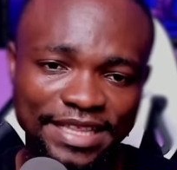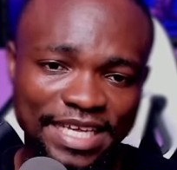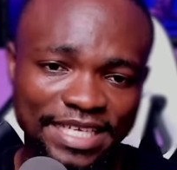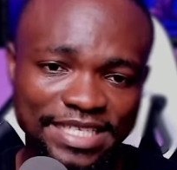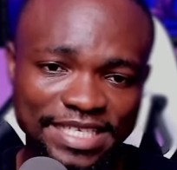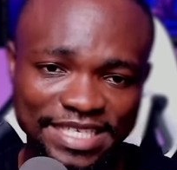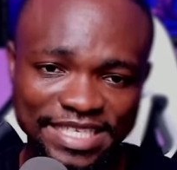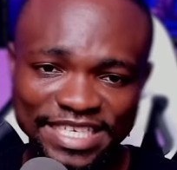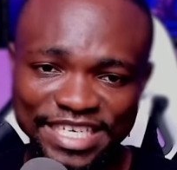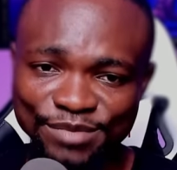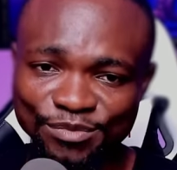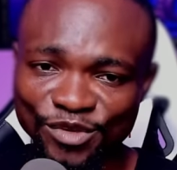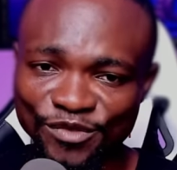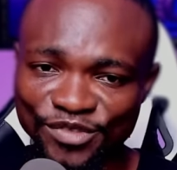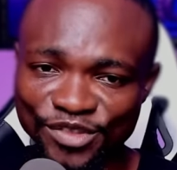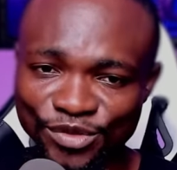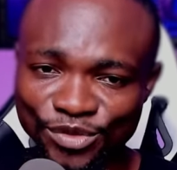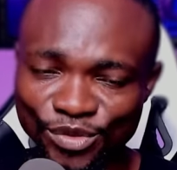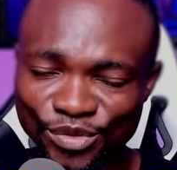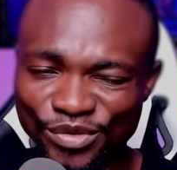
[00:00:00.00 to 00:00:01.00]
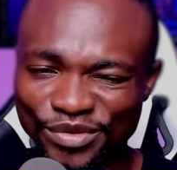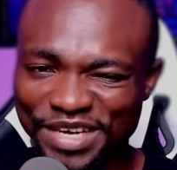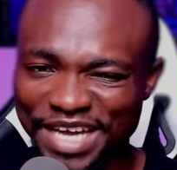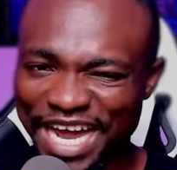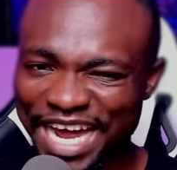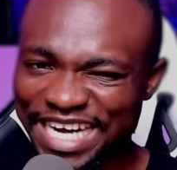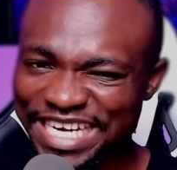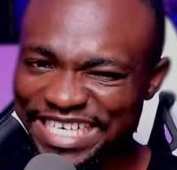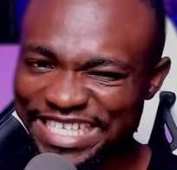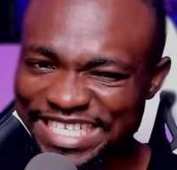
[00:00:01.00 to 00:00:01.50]
That is the name of the token,
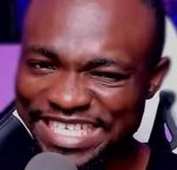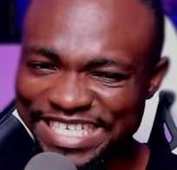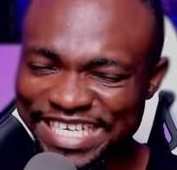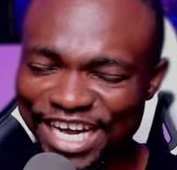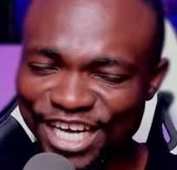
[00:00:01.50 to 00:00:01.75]
and it is